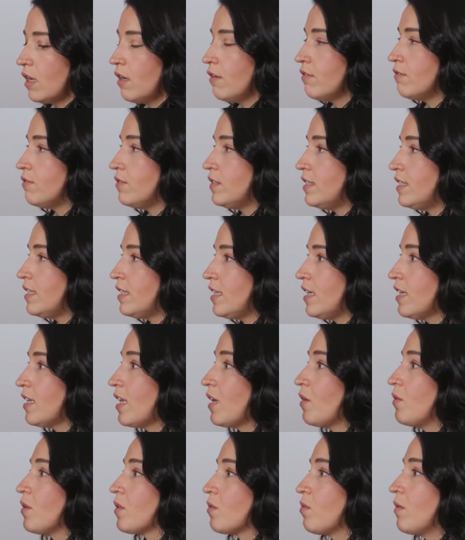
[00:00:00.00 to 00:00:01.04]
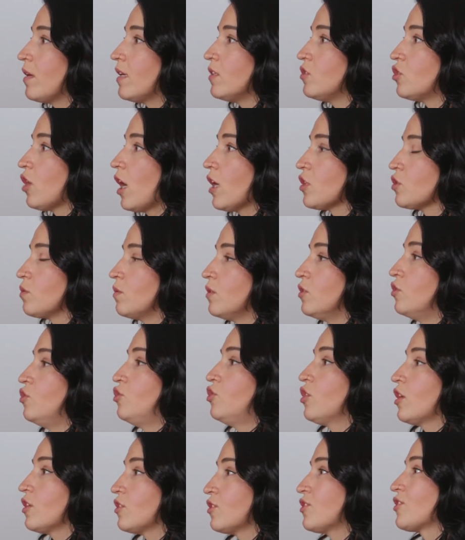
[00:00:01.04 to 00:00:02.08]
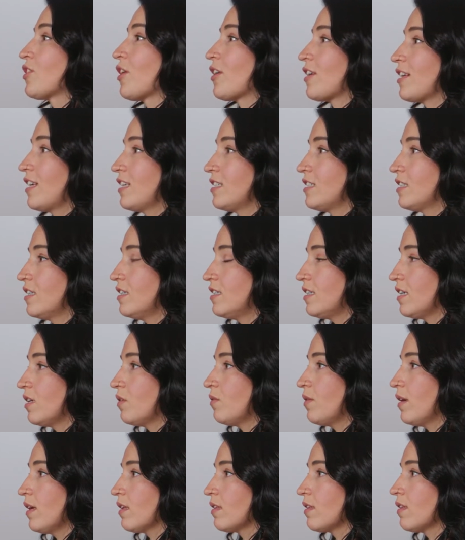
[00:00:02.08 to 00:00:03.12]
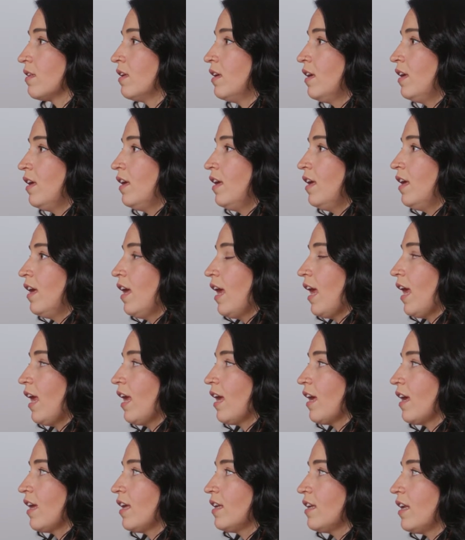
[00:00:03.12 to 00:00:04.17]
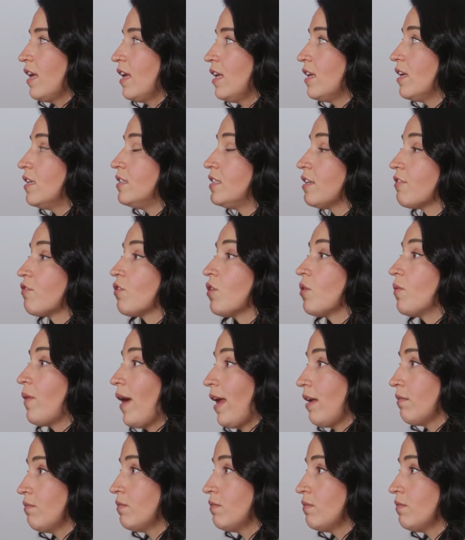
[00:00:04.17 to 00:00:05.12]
of dealing with what Josh was just starting to deal with, and in a different way.